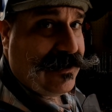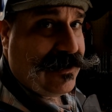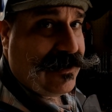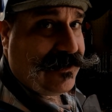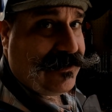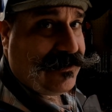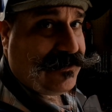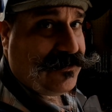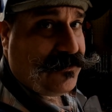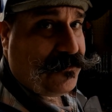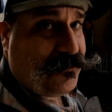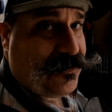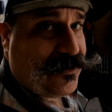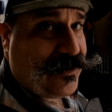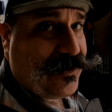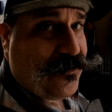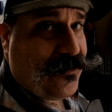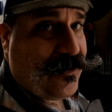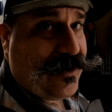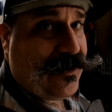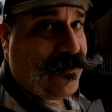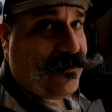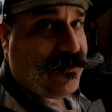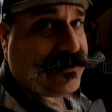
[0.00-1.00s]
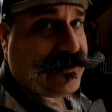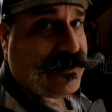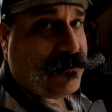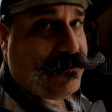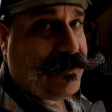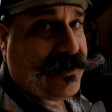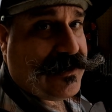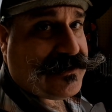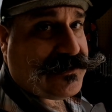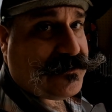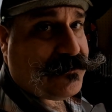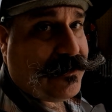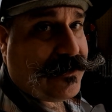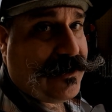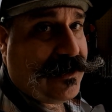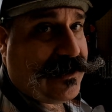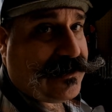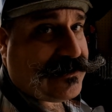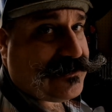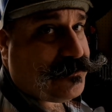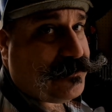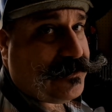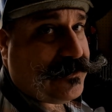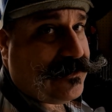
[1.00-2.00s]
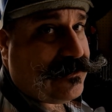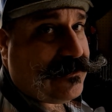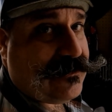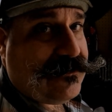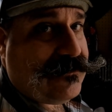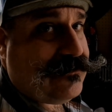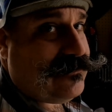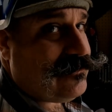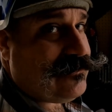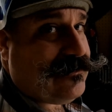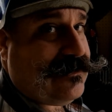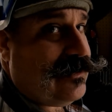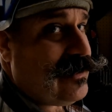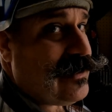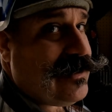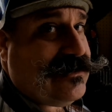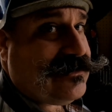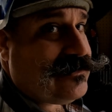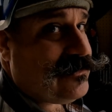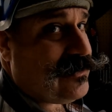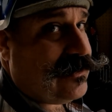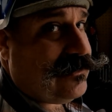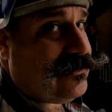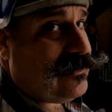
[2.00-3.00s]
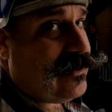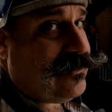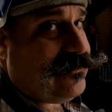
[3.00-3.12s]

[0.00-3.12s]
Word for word: I could do pretty well with the buzz box, but today's not